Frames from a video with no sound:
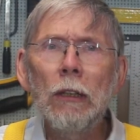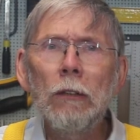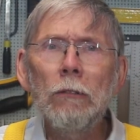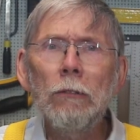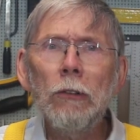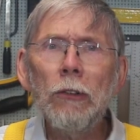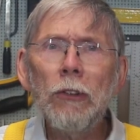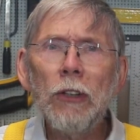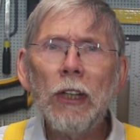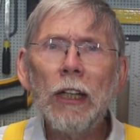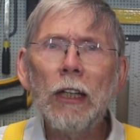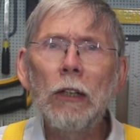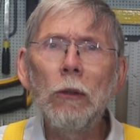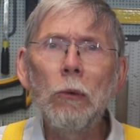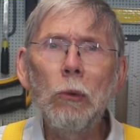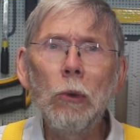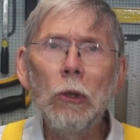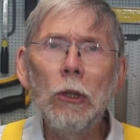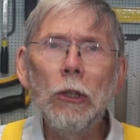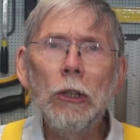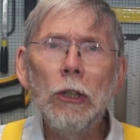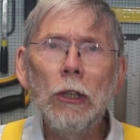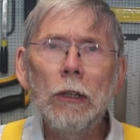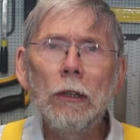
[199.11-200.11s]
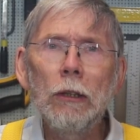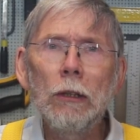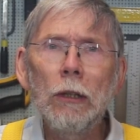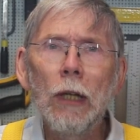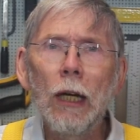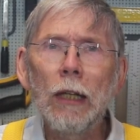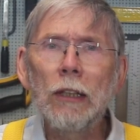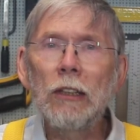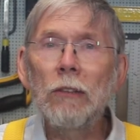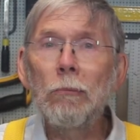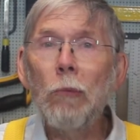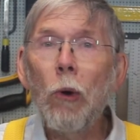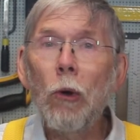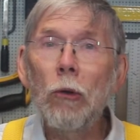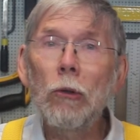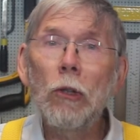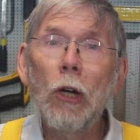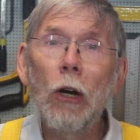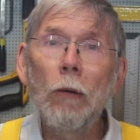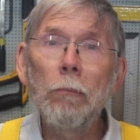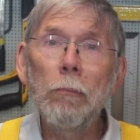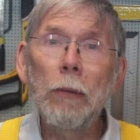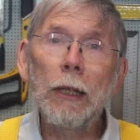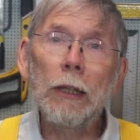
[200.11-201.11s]
For thicker wood and more
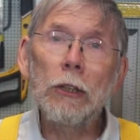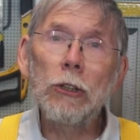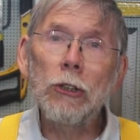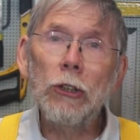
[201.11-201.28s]
complex